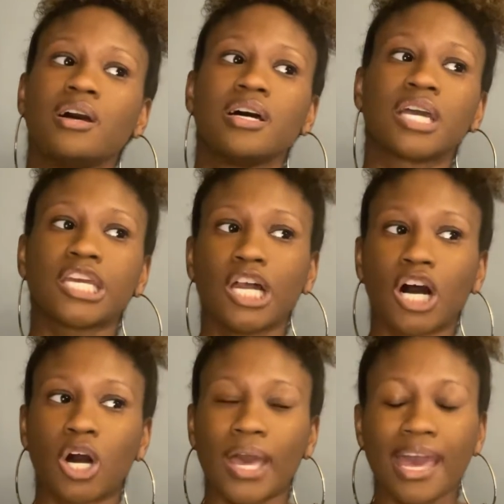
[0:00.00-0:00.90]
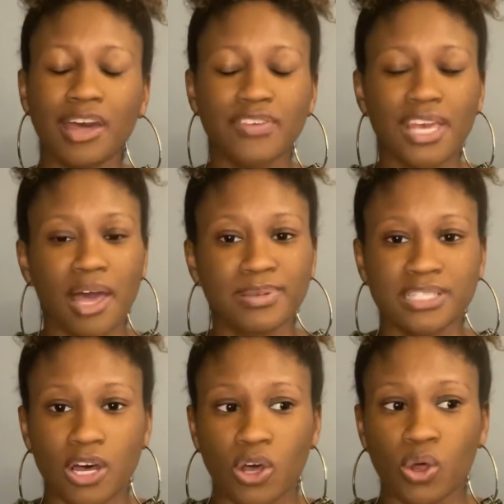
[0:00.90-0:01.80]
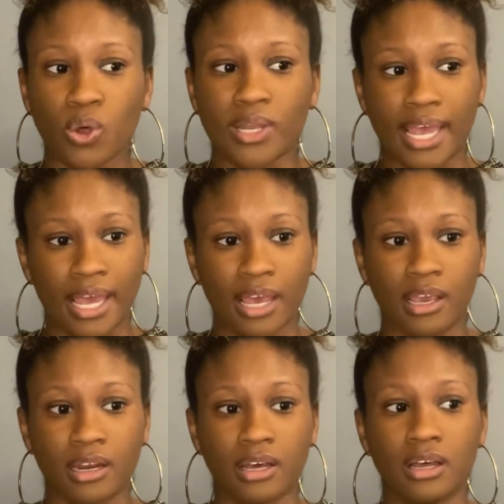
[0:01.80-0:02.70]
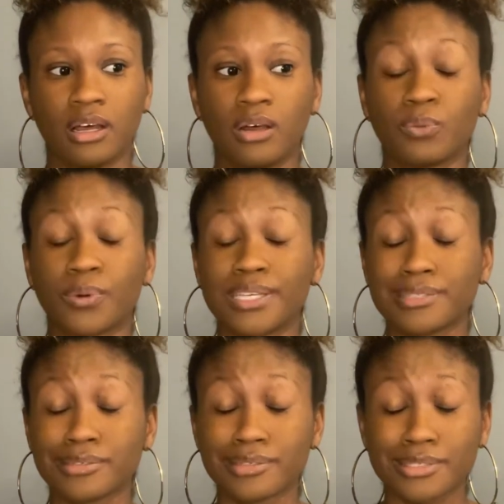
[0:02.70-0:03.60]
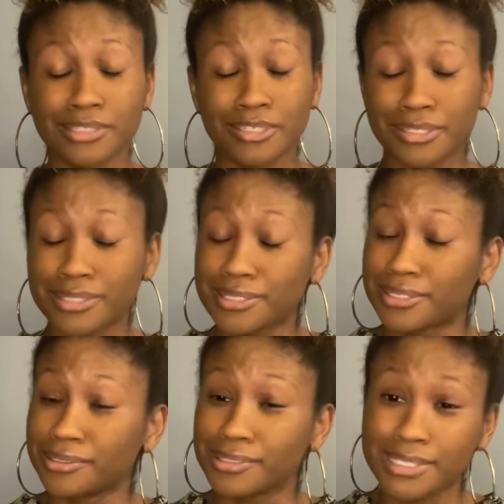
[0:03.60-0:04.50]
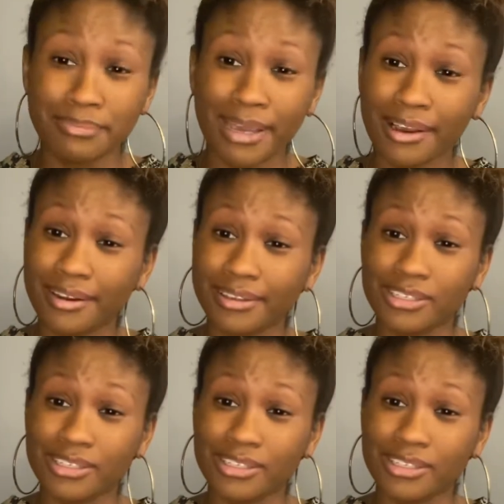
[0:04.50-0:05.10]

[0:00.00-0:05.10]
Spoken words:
heavy episode, and we still see Meredith.